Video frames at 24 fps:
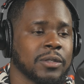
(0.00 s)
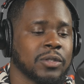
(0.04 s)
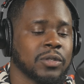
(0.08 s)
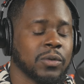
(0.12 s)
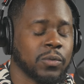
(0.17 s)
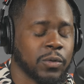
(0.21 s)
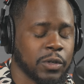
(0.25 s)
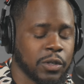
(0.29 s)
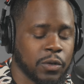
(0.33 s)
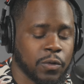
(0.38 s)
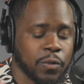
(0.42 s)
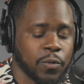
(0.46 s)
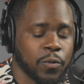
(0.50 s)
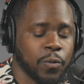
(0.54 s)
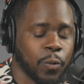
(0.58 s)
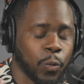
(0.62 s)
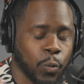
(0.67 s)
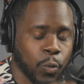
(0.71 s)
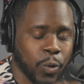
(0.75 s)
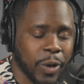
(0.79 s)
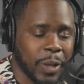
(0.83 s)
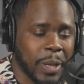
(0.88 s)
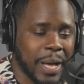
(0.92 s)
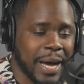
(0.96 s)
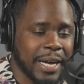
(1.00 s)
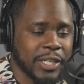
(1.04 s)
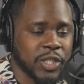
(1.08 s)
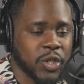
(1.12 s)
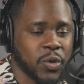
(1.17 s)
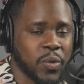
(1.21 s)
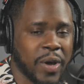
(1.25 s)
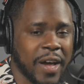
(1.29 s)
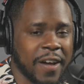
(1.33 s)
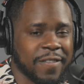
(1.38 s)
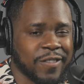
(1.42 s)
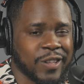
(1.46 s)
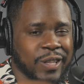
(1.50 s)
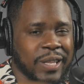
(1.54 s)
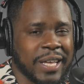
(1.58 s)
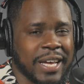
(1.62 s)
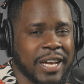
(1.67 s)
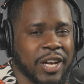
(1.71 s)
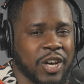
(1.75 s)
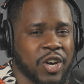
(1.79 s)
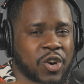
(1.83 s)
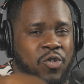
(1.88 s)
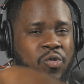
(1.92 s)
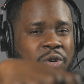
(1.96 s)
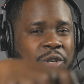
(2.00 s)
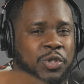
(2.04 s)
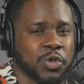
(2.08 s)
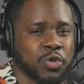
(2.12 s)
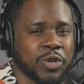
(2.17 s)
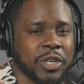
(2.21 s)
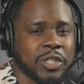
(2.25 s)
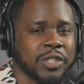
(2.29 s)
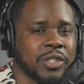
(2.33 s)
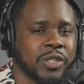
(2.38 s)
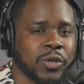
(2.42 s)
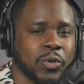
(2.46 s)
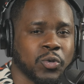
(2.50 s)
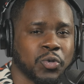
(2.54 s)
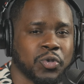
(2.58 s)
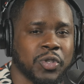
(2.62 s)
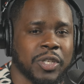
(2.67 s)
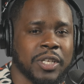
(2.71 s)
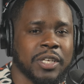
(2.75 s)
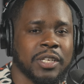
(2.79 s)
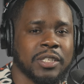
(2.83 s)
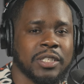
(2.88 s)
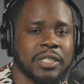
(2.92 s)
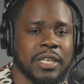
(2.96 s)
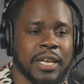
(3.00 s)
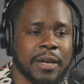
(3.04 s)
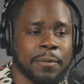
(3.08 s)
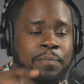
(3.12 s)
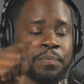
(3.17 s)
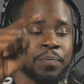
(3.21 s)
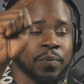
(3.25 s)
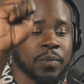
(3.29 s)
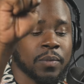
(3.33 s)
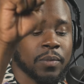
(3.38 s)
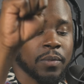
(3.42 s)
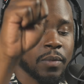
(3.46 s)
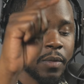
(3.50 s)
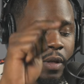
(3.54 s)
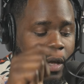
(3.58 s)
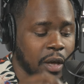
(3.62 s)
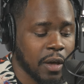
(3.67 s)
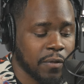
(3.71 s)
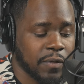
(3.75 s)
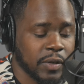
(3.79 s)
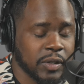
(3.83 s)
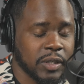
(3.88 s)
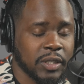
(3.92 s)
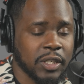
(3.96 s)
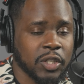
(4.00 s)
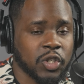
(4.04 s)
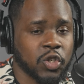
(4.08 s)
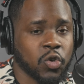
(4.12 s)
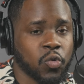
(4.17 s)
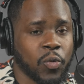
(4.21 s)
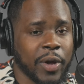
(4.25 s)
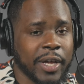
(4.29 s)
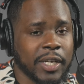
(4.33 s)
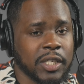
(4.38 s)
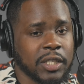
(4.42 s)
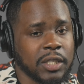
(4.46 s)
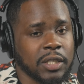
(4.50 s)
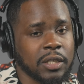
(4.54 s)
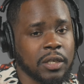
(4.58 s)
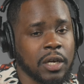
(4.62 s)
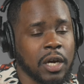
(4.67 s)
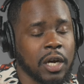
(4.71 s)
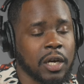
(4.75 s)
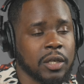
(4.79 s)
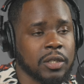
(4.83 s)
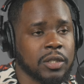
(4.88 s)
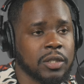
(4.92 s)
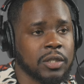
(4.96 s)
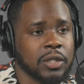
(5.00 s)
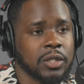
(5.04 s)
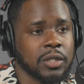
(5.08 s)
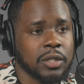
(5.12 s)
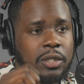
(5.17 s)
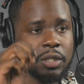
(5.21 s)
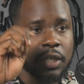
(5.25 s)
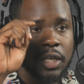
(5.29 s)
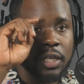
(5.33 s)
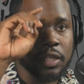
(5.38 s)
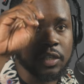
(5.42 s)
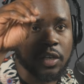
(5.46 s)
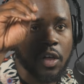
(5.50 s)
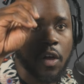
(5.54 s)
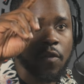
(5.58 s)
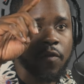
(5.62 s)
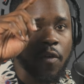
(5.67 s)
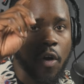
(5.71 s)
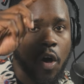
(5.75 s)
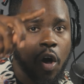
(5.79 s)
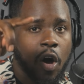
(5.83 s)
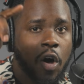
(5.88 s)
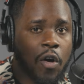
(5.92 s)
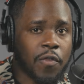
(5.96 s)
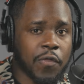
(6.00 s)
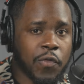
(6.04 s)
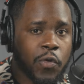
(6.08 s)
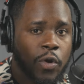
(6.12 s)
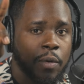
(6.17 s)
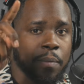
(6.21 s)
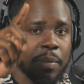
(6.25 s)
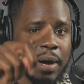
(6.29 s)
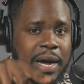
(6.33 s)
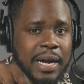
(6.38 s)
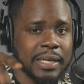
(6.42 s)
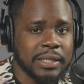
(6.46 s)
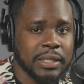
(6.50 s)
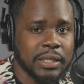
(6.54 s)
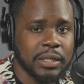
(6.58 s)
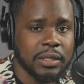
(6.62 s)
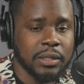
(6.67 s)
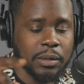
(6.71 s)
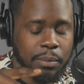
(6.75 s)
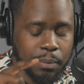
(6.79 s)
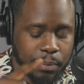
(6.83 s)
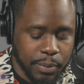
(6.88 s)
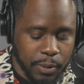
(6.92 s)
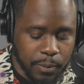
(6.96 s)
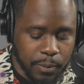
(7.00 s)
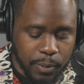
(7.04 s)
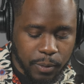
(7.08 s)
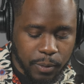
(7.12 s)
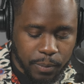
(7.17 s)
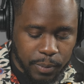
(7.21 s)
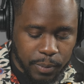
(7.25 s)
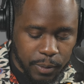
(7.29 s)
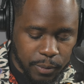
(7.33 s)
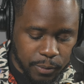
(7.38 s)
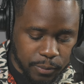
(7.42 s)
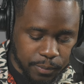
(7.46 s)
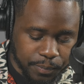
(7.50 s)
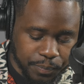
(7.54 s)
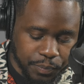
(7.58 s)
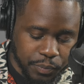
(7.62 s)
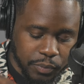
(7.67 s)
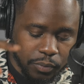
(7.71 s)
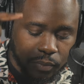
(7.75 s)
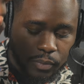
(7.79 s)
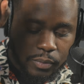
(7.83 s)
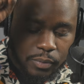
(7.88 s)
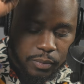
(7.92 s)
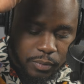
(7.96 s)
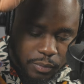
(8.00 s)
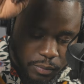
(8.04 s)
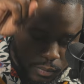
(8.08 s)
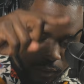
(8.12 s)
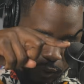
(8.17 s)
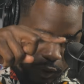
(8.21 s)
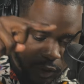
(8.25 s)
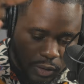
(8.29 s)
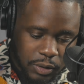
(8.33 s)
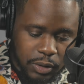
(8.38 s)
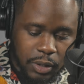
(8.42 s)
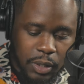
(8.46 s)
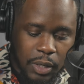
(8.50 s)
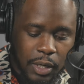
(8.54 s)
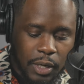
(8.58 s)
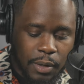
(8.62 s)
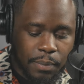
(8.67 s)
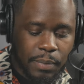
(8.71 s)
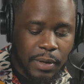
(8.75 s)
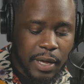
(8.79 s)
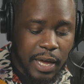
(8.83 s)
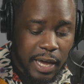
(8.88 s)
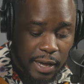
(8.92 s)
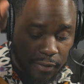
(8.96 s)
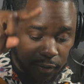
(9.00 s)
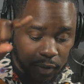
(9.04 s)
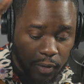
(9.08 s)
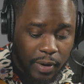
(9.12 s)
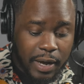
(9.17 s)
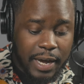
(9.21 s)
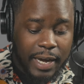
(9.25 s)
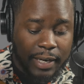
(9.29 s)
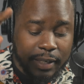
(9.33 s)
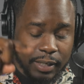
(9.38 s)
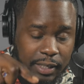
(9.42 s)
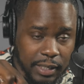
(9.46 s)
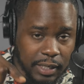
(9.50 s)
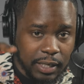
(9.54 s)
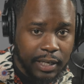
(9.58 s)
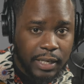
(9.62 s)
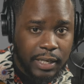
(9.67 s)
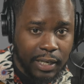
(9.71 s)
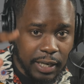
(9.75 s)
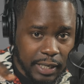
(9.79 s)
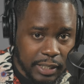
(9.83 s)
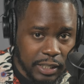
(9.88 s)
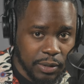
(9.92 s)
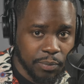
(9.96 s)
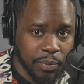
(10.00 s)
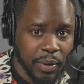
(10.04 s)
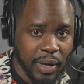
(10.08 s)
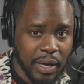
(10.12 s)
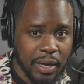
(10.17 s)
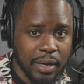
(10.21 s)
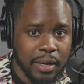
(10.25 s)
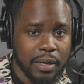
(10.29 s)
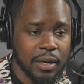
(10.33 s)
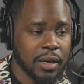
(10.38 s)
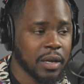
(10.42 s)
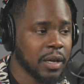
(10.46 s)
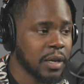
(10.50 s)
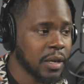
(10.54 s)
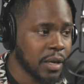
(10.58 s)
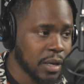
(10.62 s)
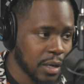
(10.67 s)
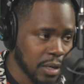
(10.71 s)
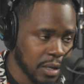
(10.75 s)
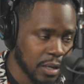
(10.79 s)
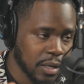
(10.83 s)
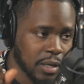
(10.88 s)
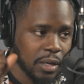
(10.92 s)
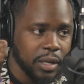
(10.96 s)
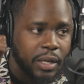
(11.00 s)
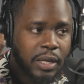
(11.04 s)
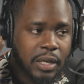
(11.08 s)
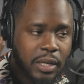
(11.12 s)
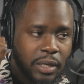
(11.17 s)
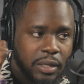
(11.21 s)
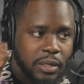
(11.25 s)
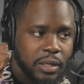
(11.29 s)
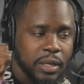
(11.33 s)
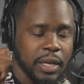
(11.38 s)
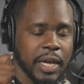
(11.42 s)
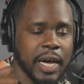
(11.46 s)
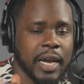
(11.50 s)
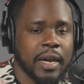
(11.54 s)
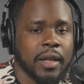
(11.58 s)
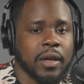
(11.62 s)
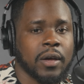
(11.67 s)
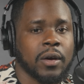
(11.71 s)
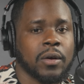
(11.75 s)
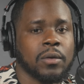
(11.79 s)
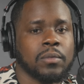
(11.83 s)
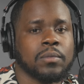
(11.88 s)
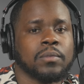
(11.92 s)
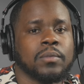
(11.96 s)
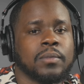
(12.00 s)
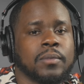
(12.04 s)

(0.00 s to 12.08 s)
So when you realize you have to let go, address those things. Now, if a situation uh, ticks off all four boxes, boom, boom, boom, behavior, idea, connection, pain, you gotta go.